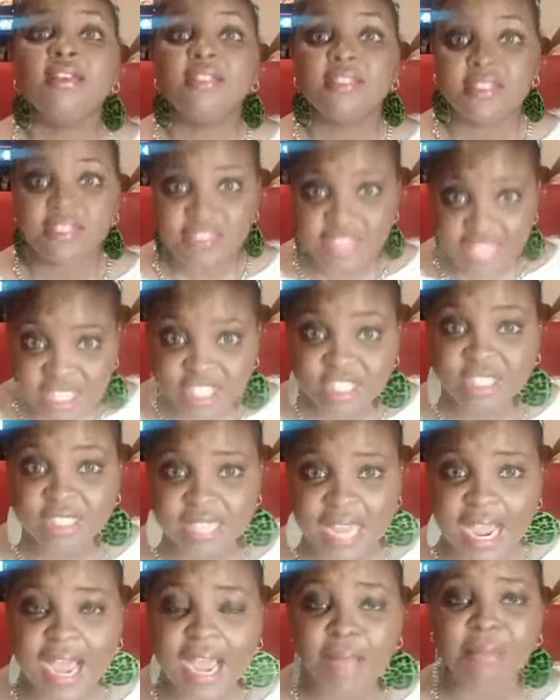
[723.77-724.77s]

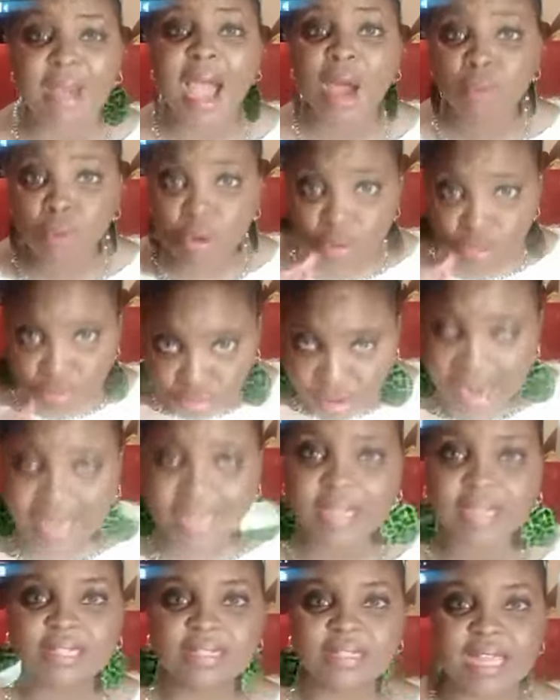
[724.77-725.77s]
This time I will
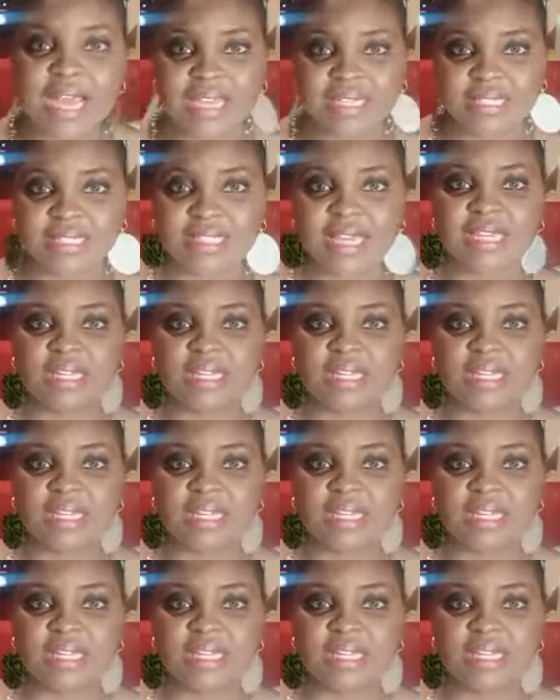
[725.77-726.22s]
recognize